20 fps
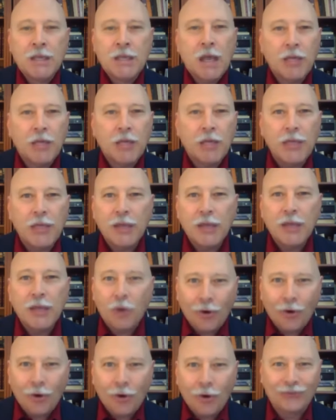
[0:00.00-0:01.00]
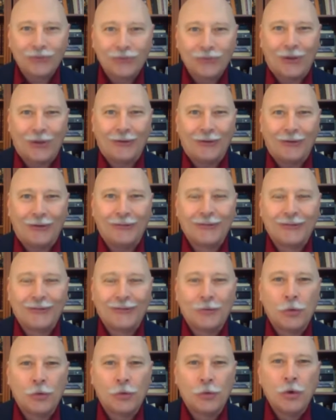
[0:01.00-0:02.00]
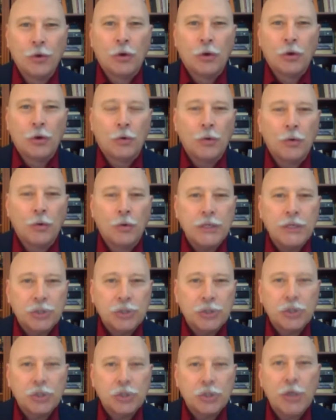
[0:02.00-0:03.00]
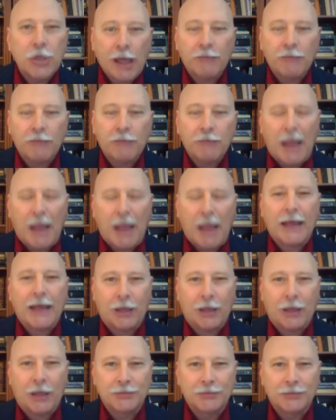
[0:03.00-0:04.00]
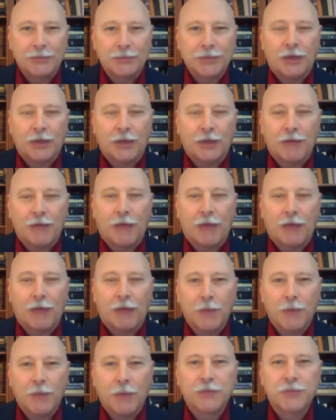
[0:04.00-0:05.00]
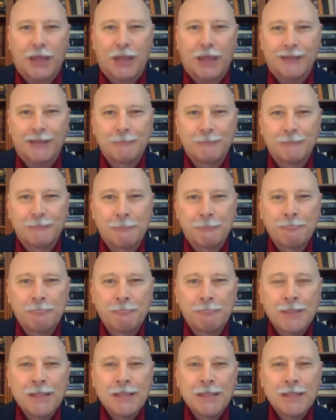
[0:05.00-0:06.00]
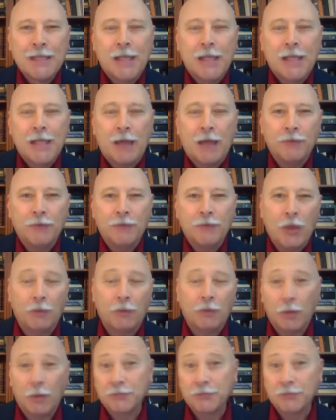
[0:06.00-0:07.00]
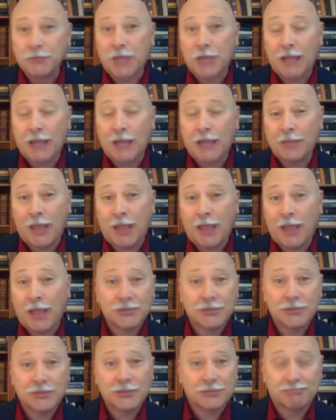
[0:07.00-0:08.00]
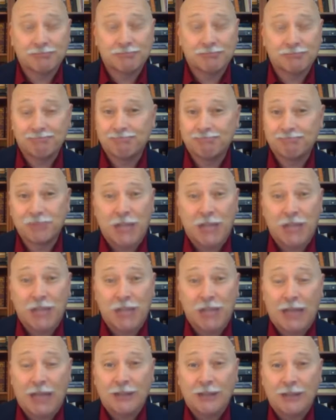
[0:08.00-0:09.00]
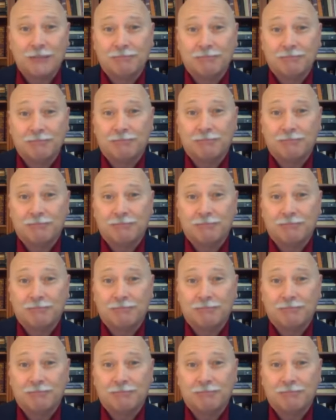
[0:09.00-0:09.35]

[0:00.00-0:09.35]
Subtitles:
Then also, we should have backups of our website. Now, if you have a website that's stagnant,